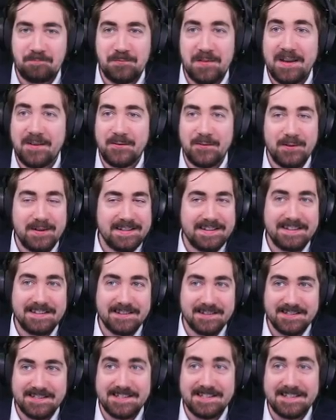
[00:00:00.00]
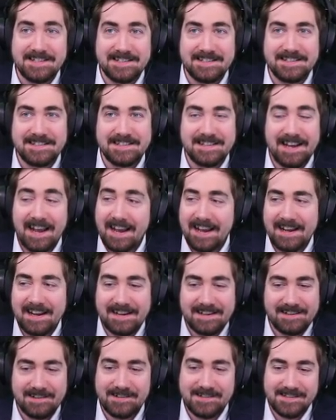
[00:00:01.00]
It really doesn't. It
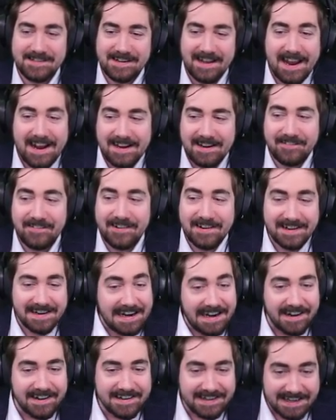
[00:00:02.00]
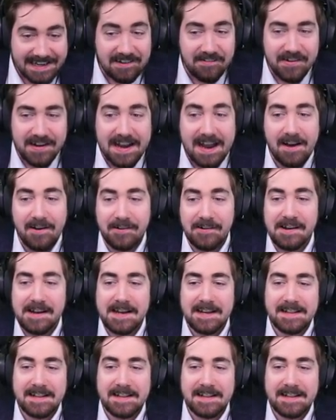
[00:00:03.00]
doesn't anywhere near even out.